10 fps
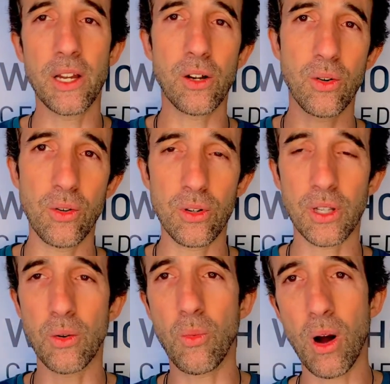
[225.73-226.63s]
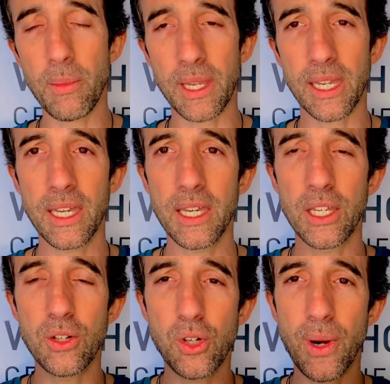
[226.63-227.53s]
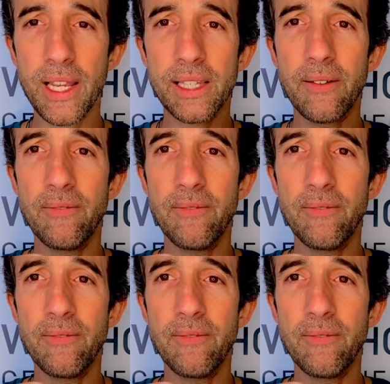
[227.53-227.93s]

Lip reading: cold, warming, you create